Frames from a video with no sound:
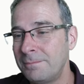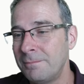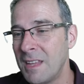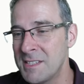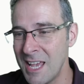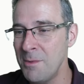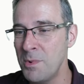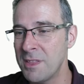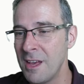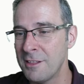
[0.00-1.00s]
Same
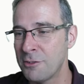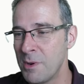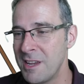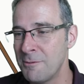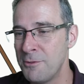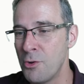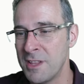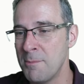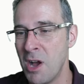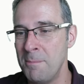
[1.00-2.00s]
with 3 and 4.
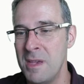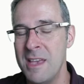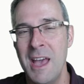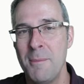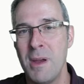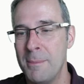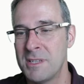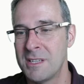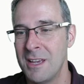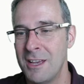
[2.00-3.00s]
There might be
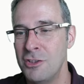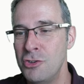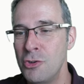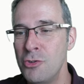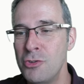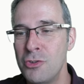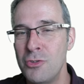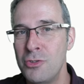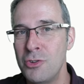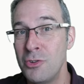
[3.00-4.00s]
perhaps
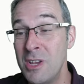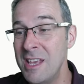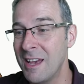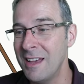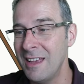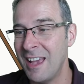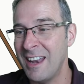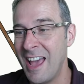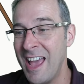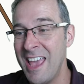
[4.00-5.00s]
UUU here and
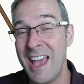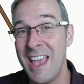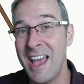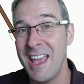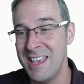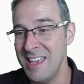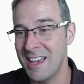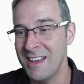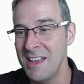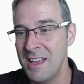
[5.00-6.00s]
AAA here,